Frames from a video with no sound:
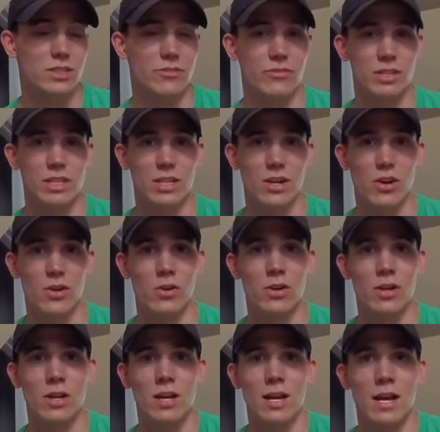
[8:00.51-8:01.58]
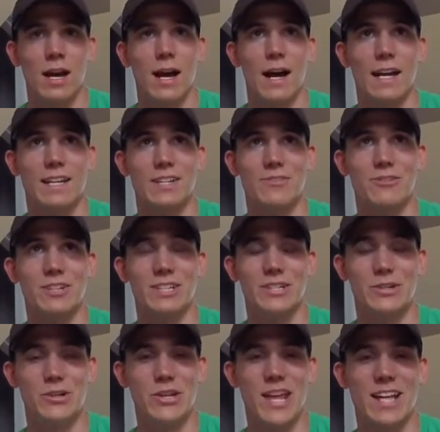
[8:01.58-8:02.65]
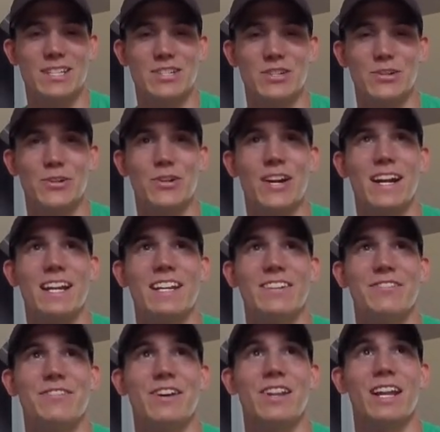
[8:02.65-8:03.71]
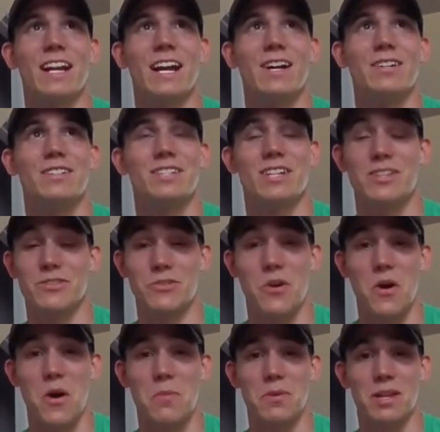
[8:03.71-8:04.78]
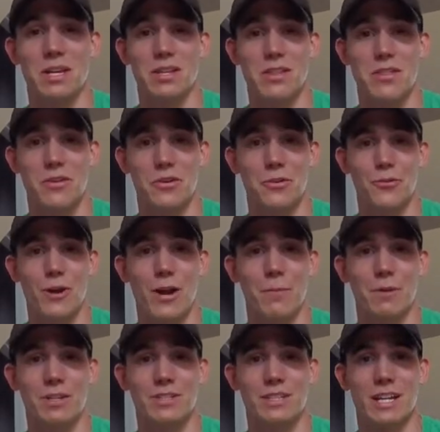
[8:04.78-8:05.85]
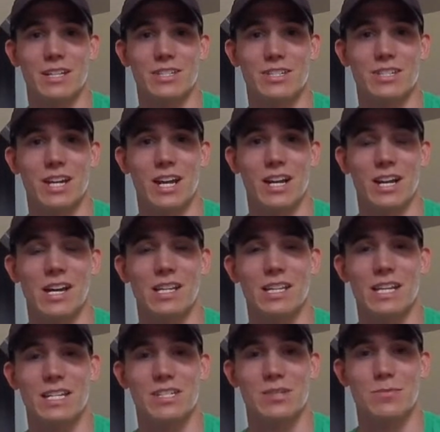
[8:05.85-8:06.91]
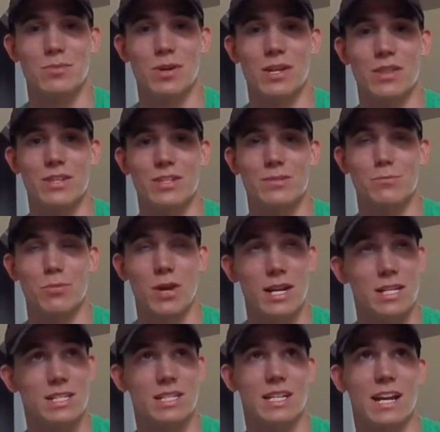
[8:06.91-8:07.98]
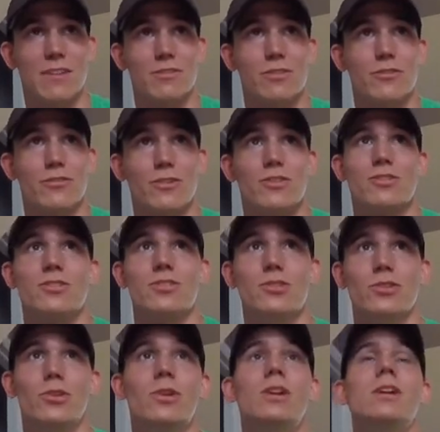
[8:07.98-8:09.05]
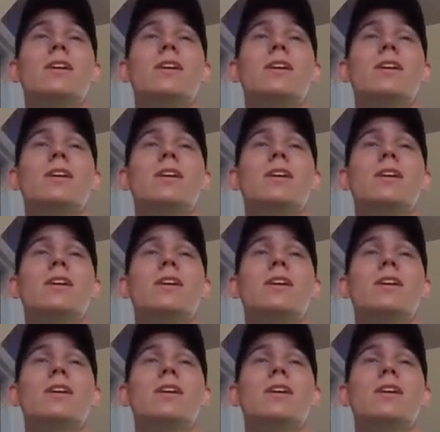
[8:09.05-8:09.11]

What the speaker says: in the video, I didn't really do that so great. It felt like I was going to throw up on like the third rep because I just kind of got lazy bracing after the first two.